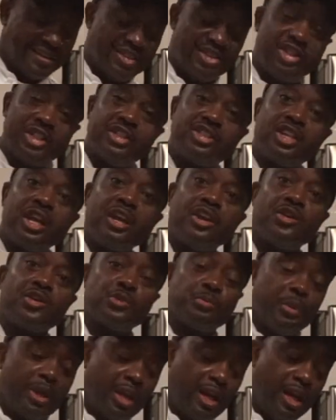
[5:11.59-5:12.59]
Just take your
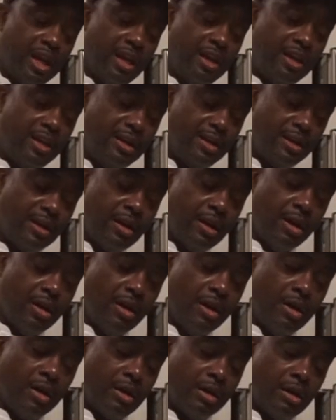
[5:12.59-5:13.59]
spaghetti.
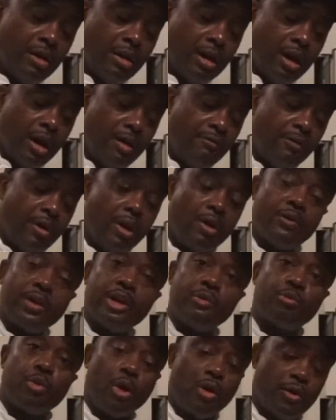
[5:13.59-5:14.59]
I've
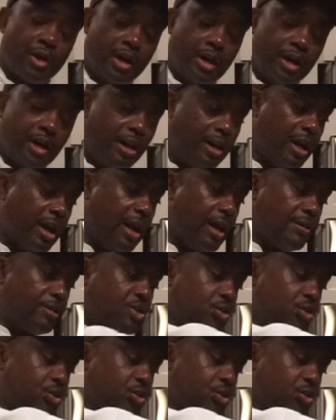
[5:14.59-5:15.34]
already broken it in half